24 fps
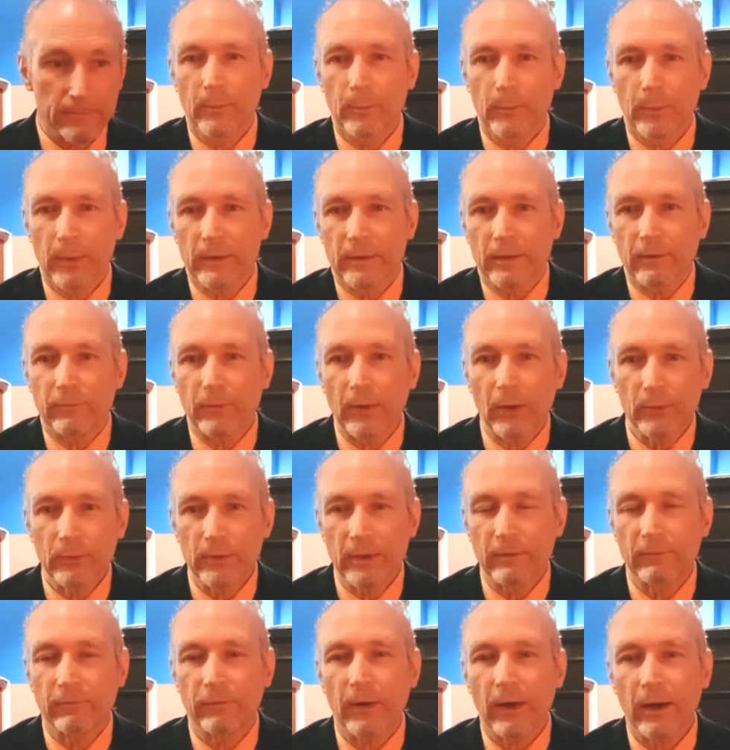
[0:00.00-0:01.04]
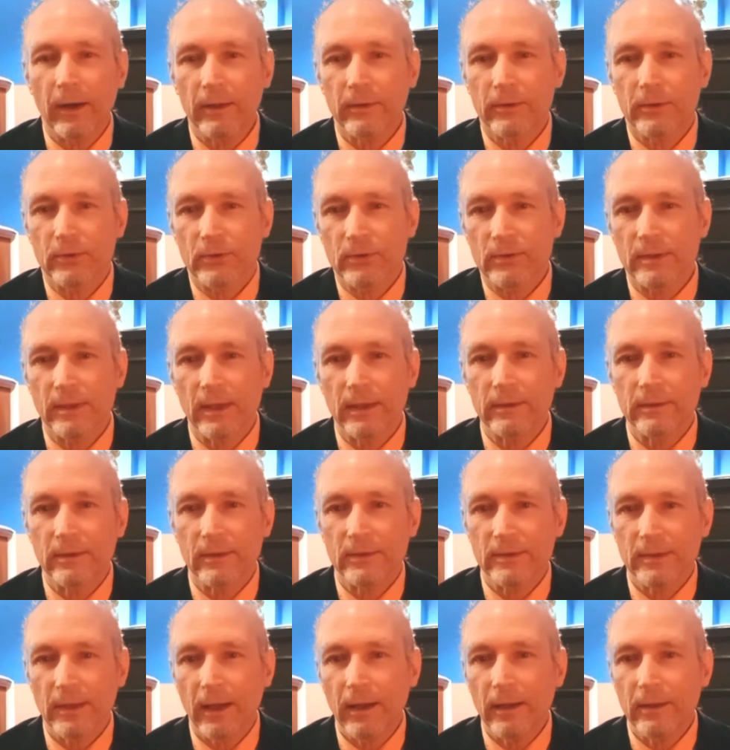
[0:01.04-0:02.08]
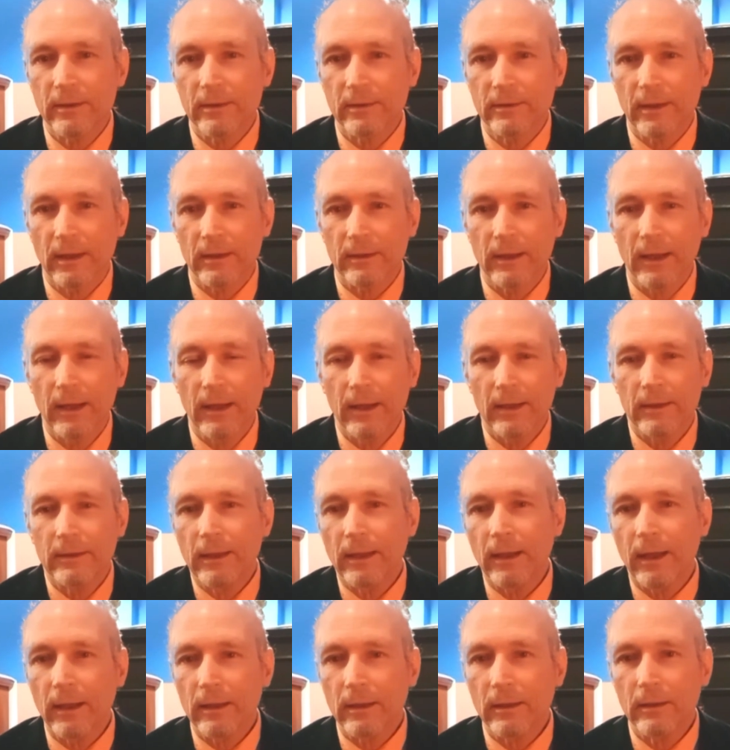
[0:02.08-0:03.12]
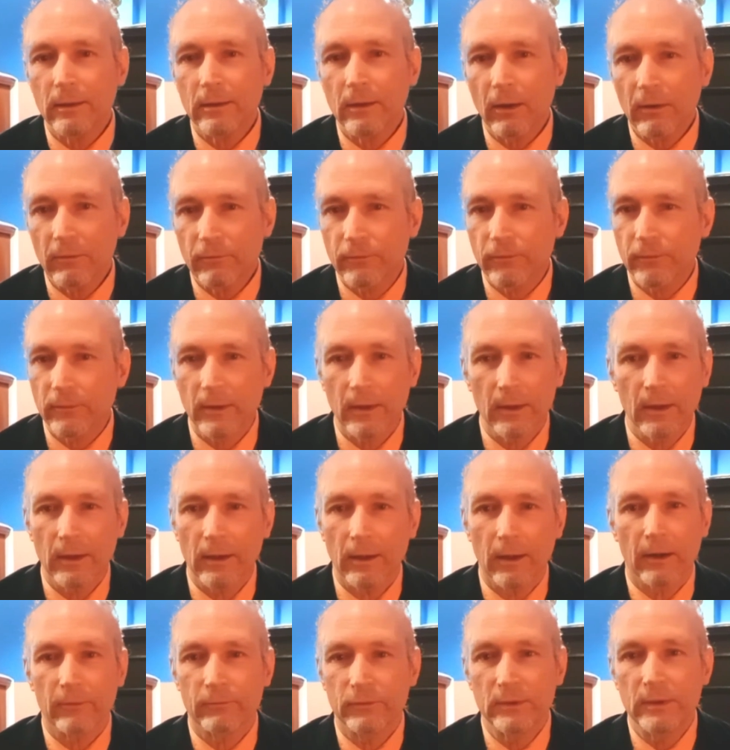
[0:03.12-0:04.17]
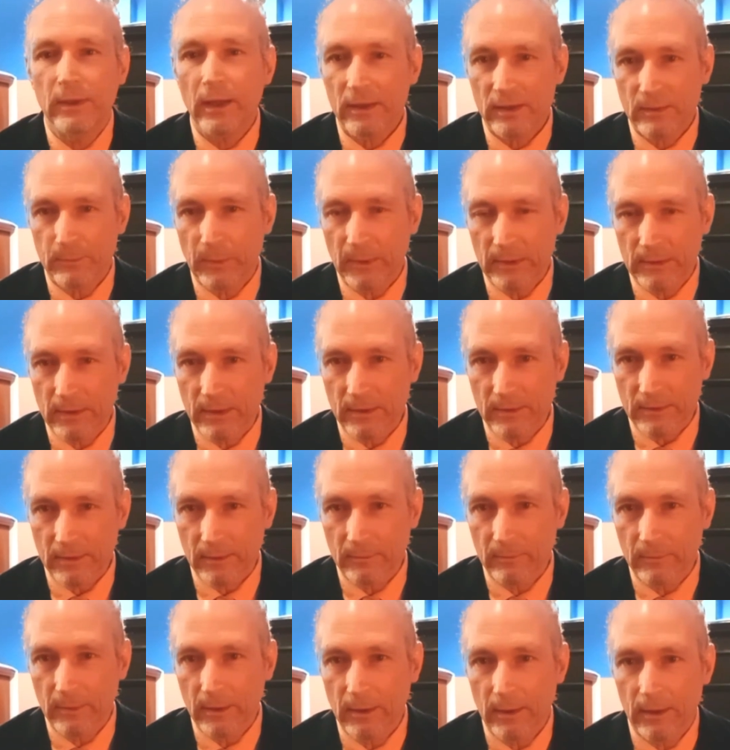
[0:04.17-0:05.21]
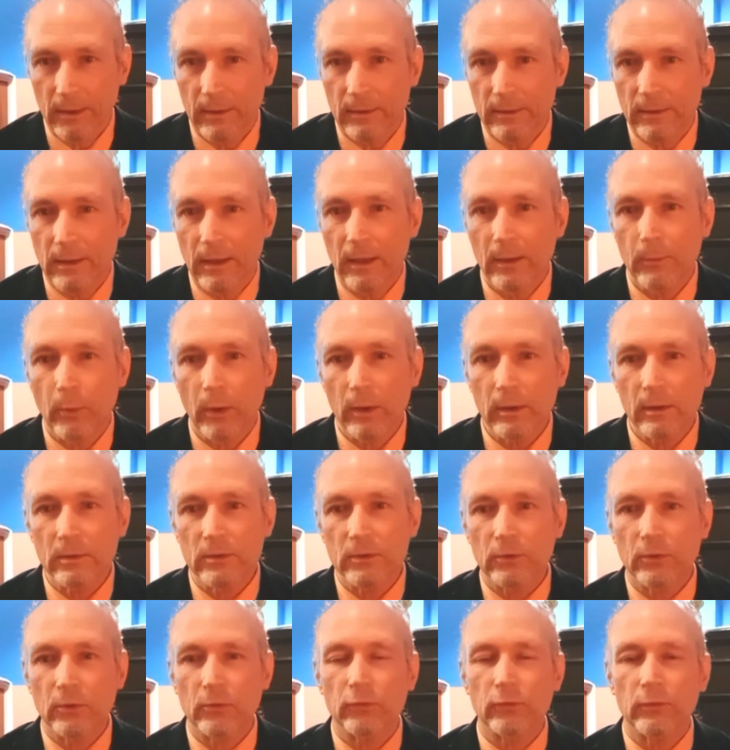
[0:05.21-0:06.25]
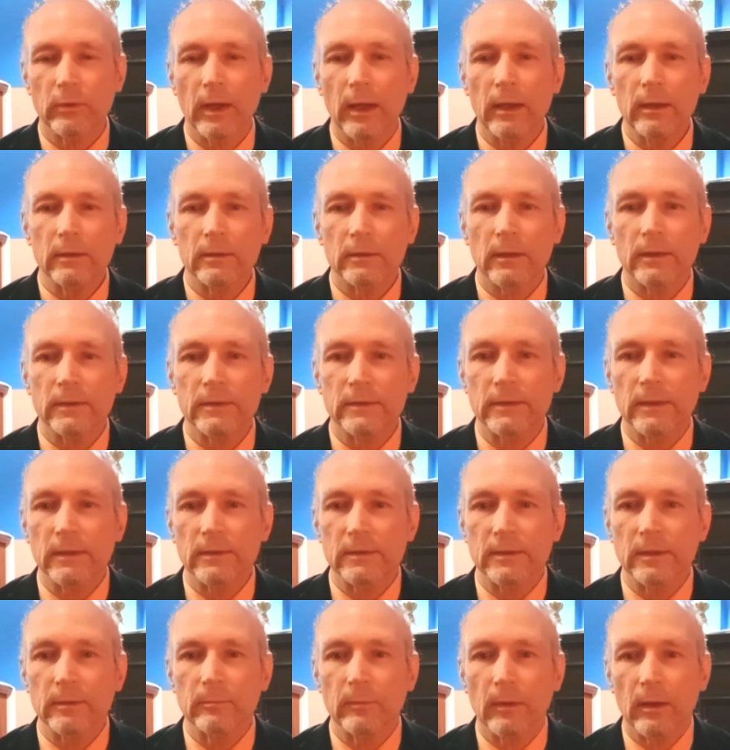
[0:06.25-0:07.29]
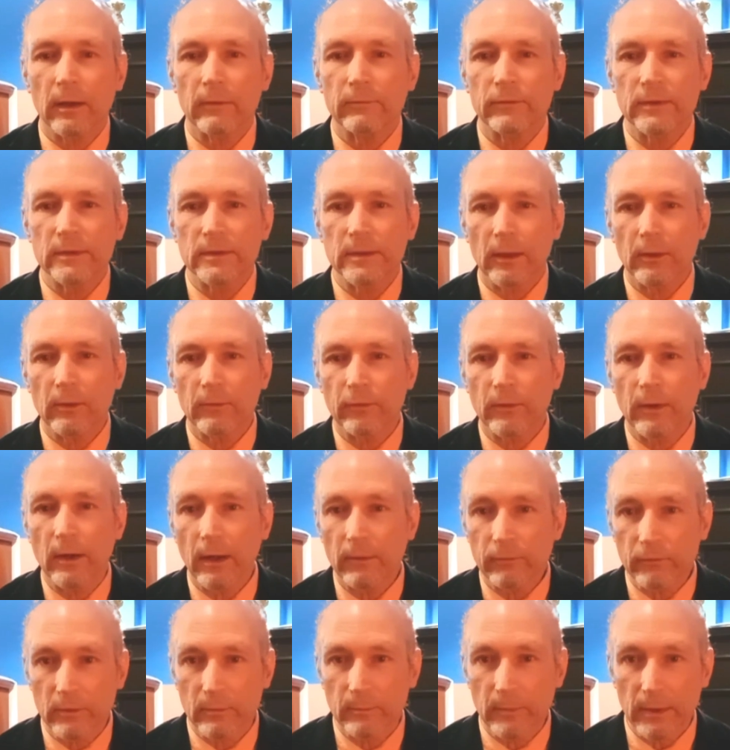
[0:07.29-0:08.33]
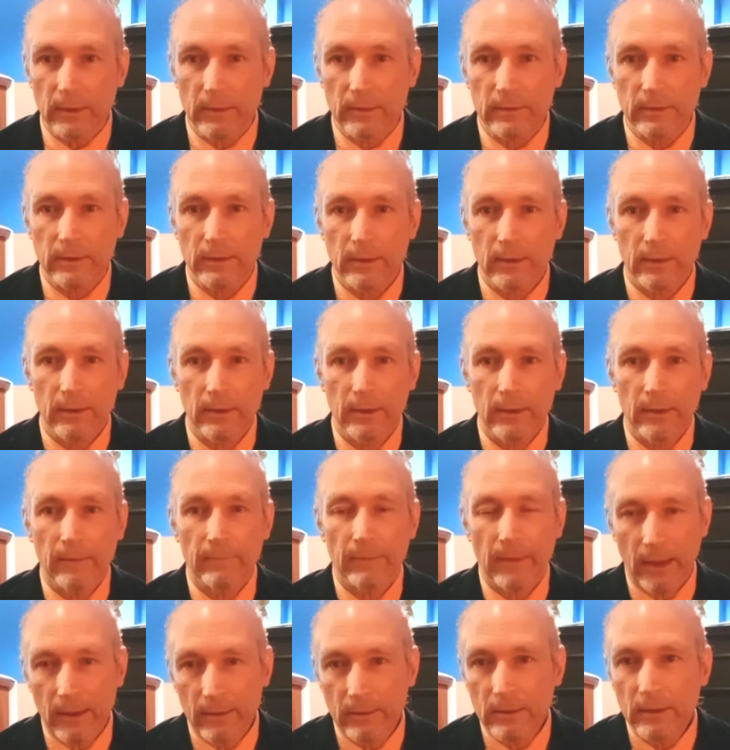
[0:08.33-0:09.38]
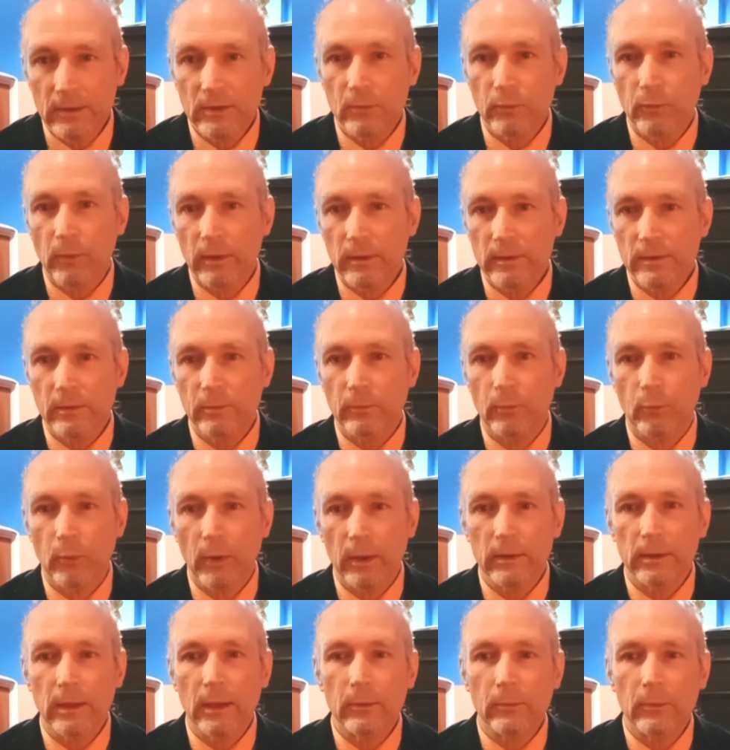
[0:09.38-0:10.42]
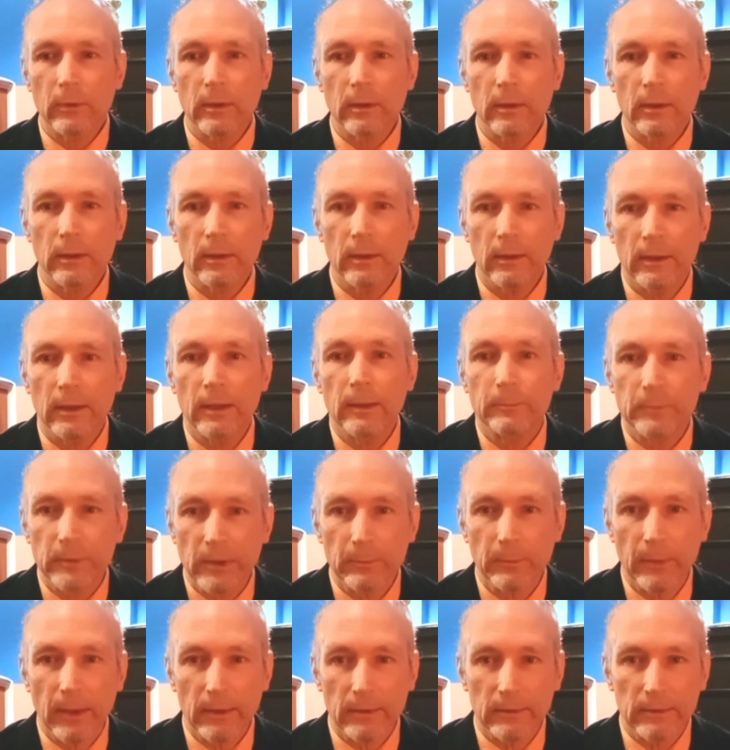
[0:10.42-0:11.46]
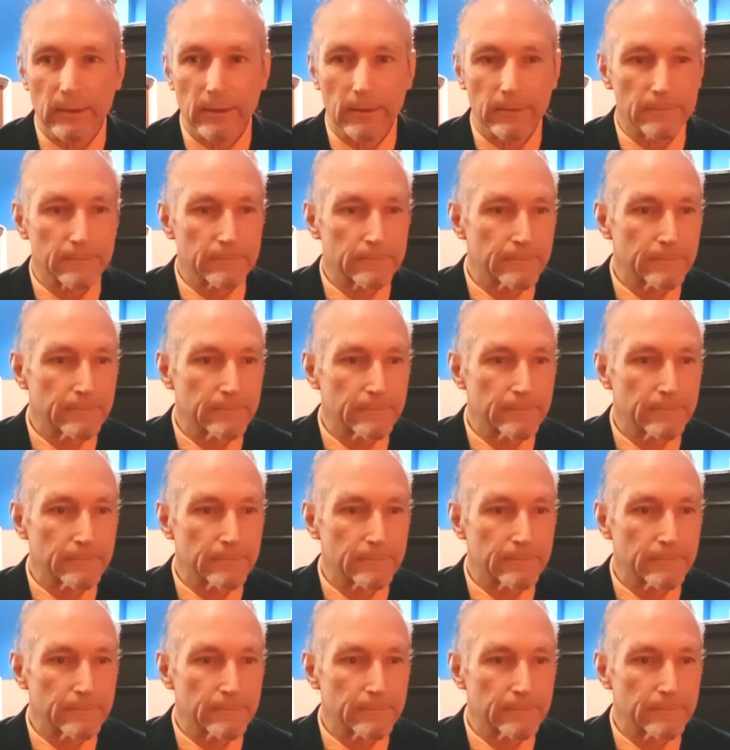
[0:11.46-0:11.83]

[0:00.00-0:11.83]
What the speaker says: But the founding fathers, they decided that they had enough of despotism. They wanted to create a system of self-government. And this was what they were implementing.